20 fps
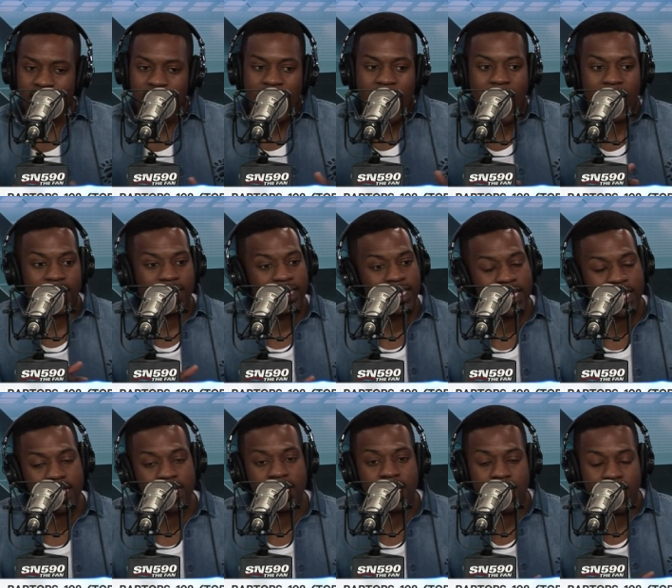Had a
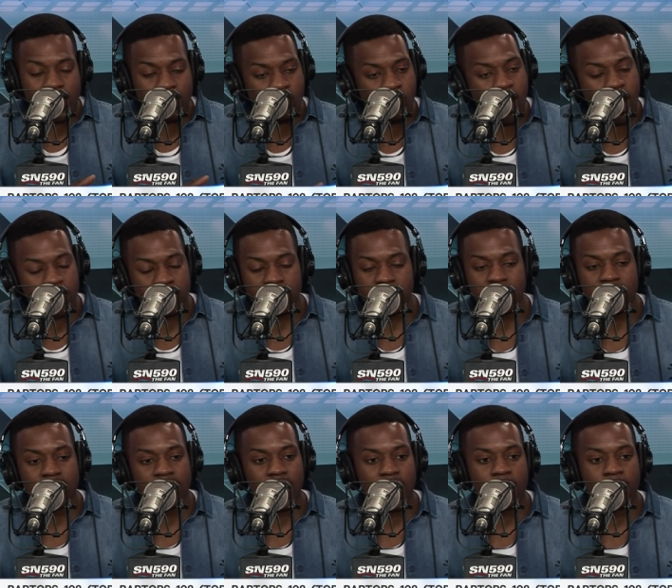lead in
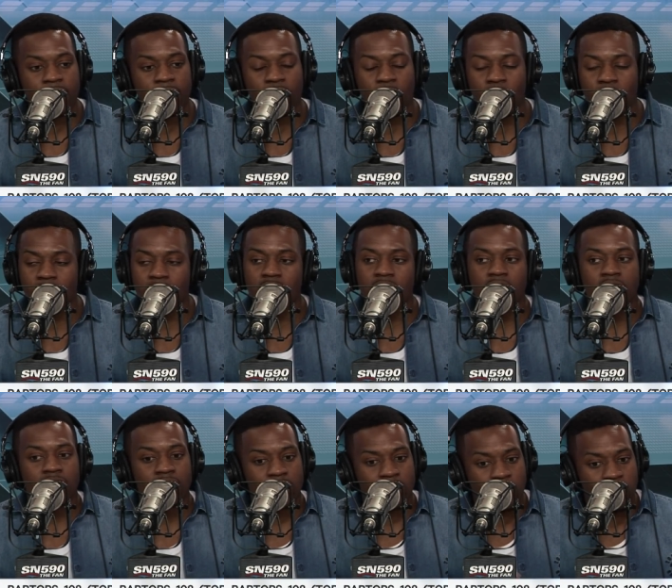Washington game four,
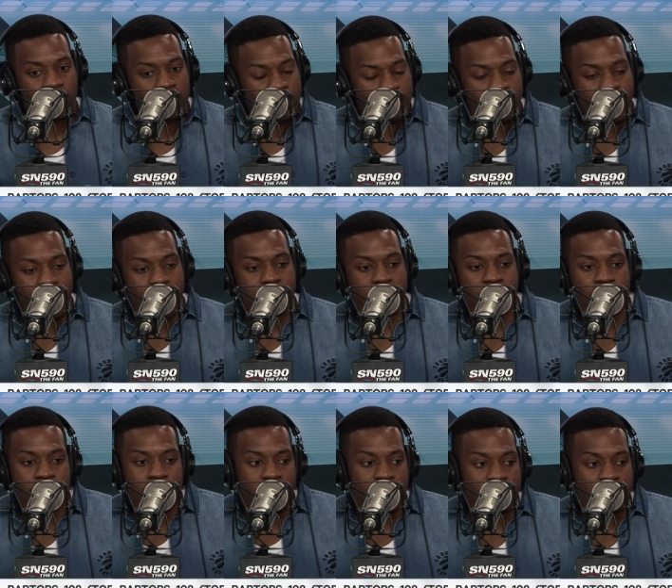couldn't finish
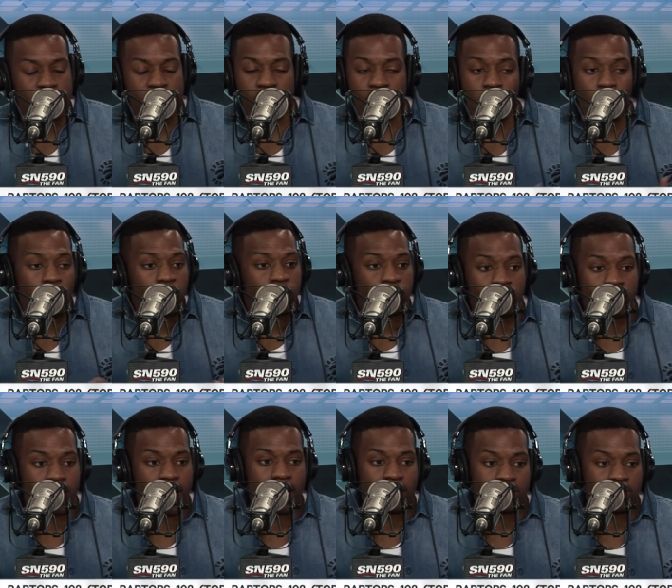it because no one
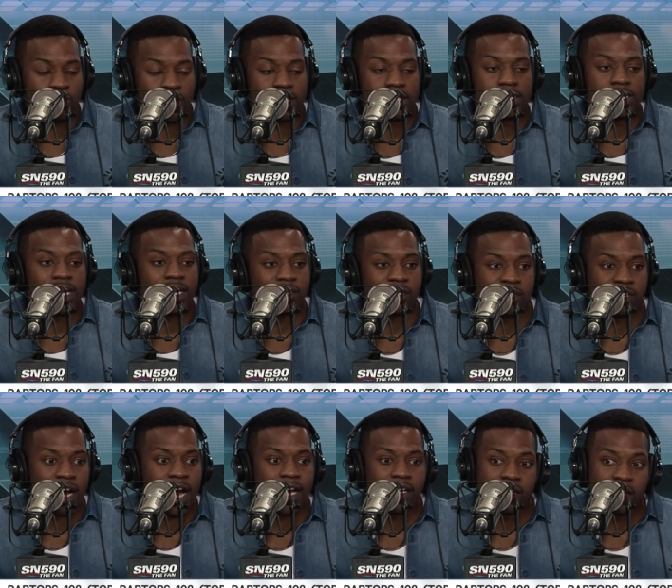else wanted to take a
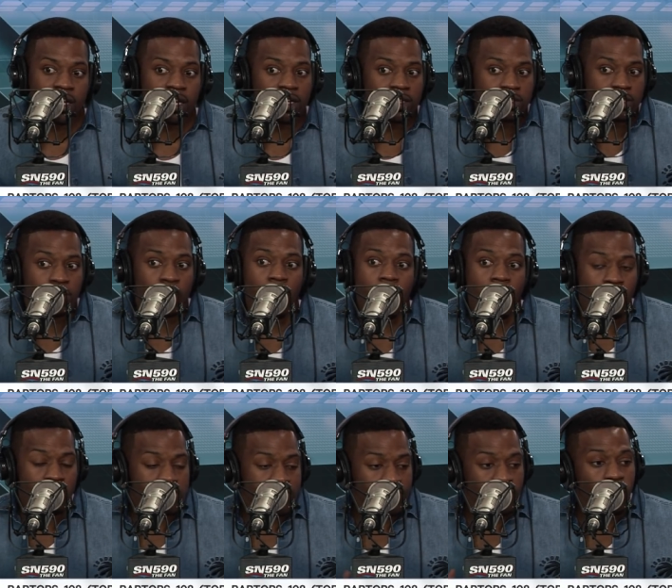shot. DeMar
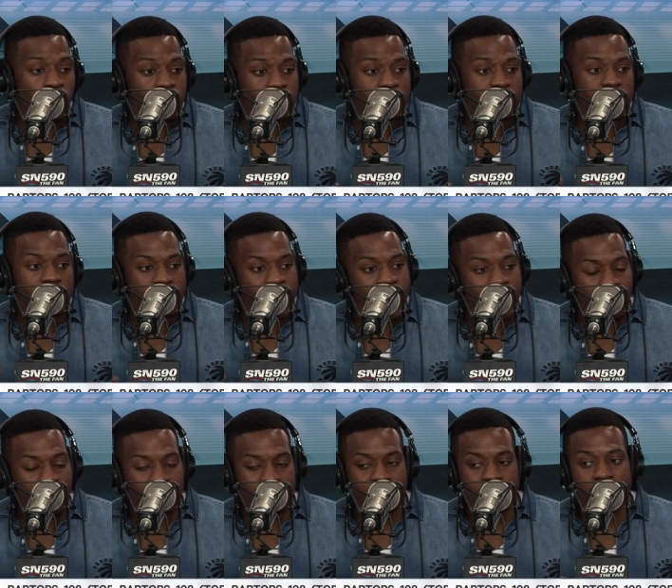was forced to take
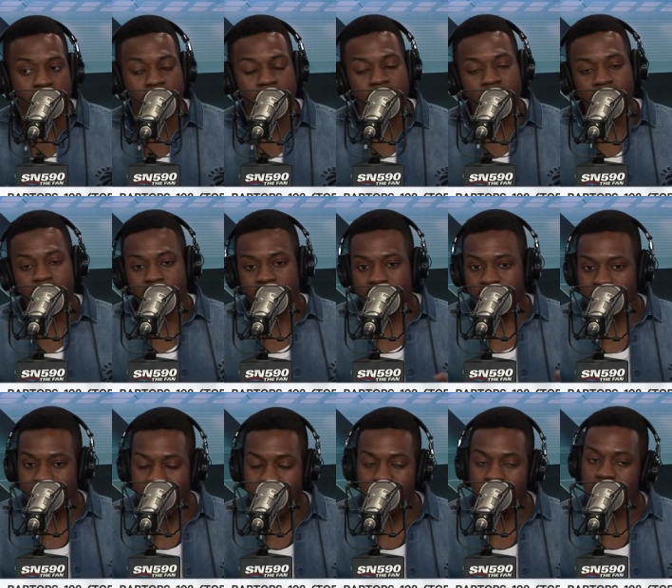all of them.
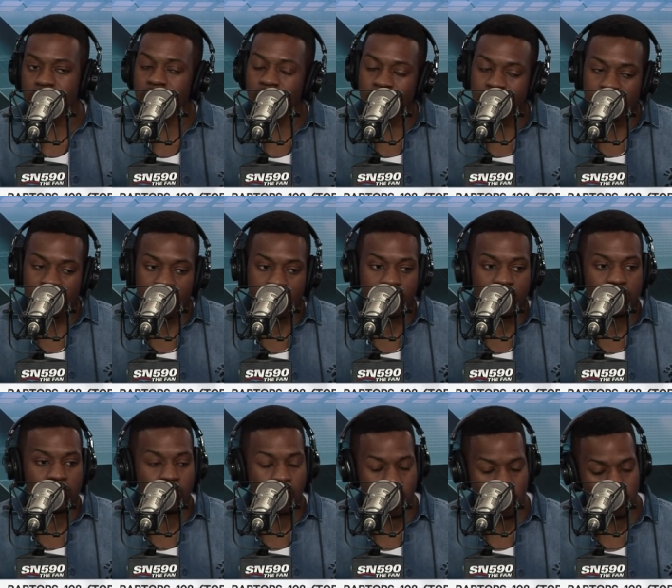Tonight, it was a different
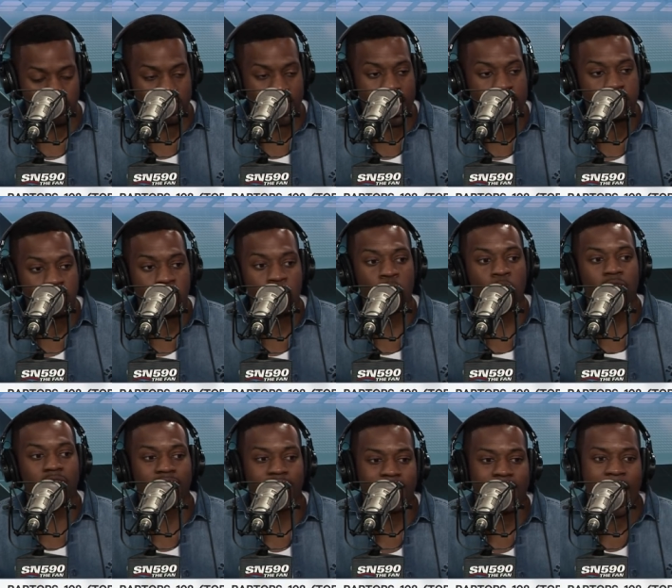story. Those guys were
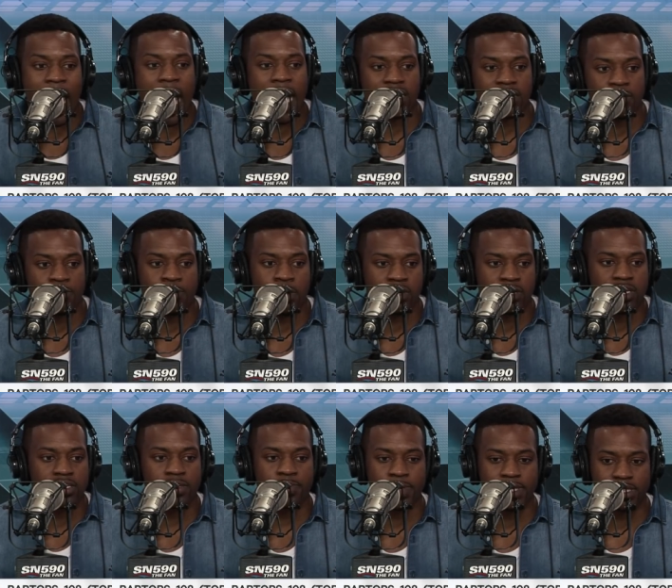willing and active
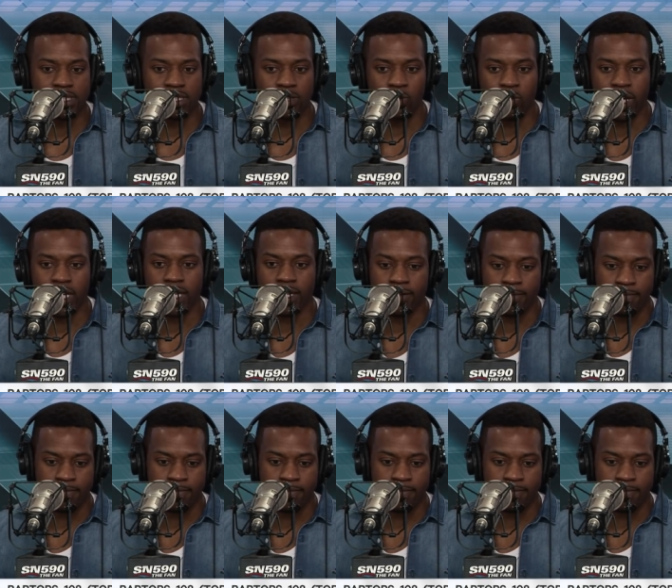participants in the winning.